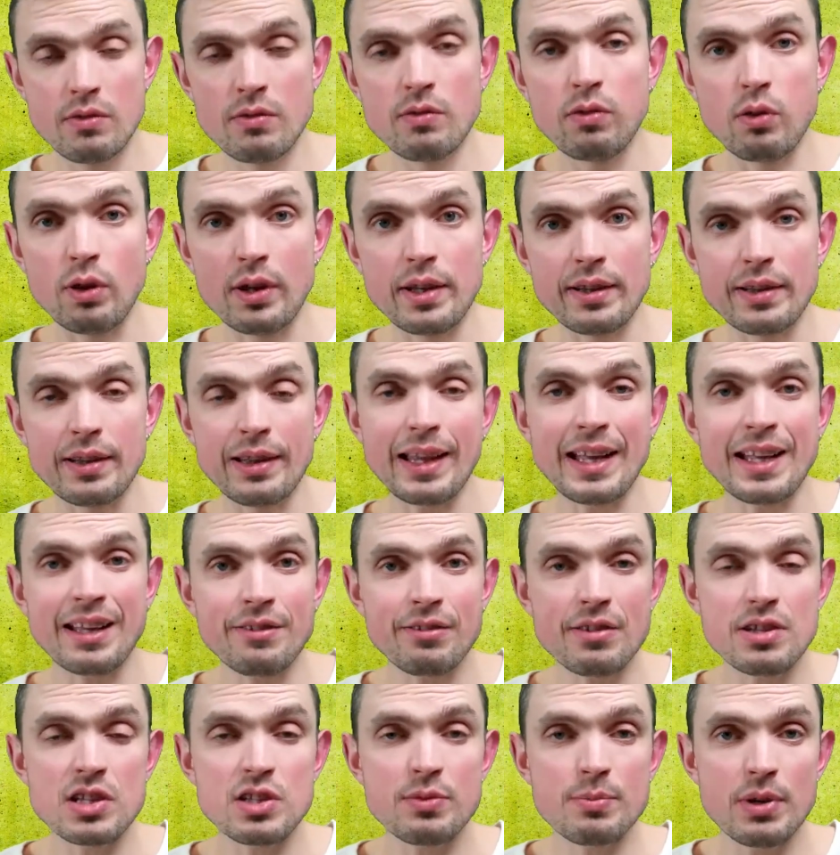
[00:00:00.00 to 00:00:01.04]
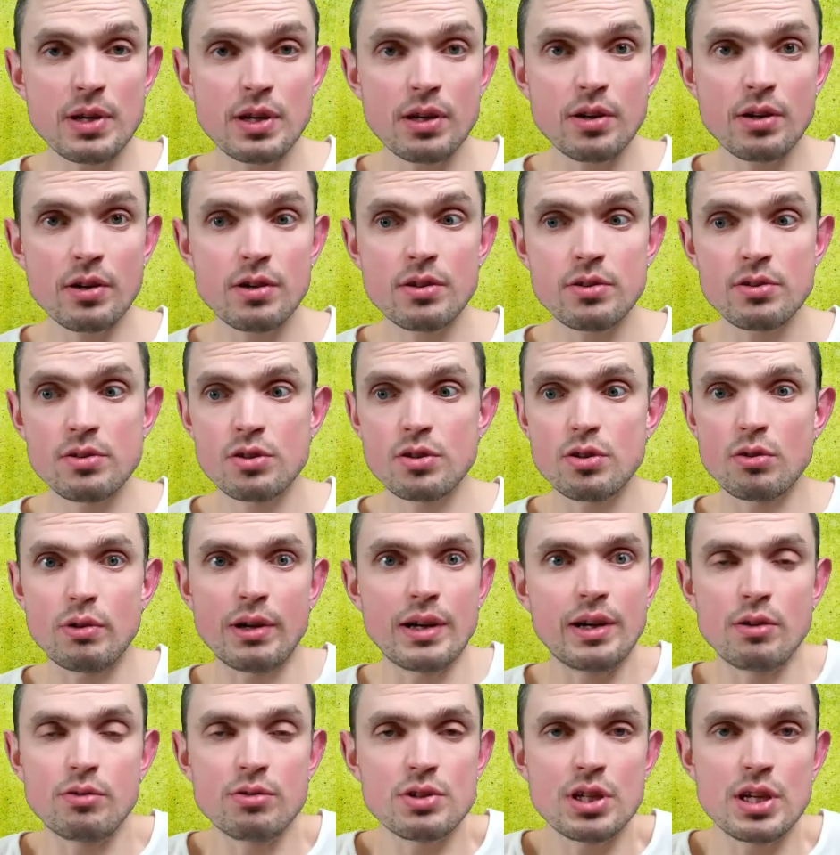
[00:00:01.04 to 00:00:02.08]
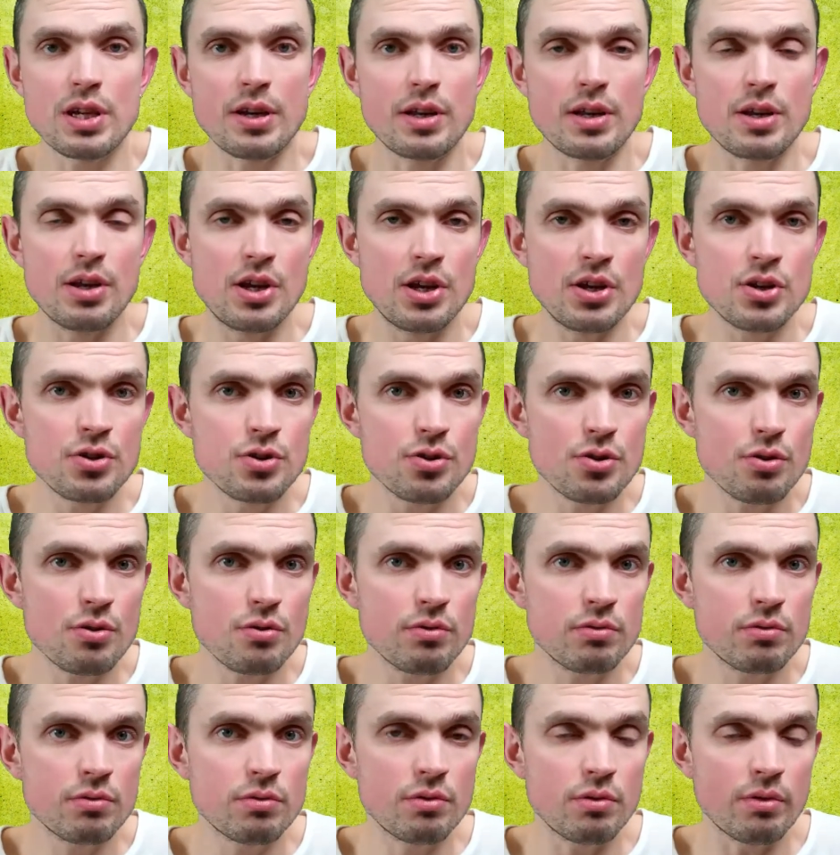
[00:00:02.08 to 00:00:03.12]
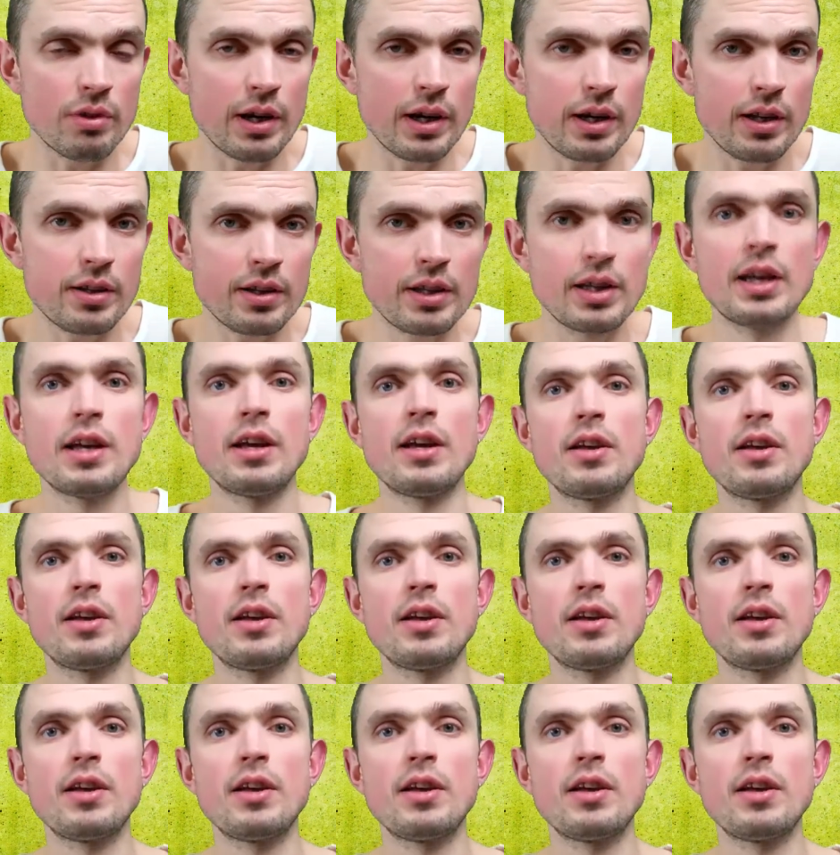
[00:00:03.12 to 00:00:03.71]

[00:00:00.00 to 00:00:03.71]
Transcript: fluent Latvian speaker, so I don't see any issue, right?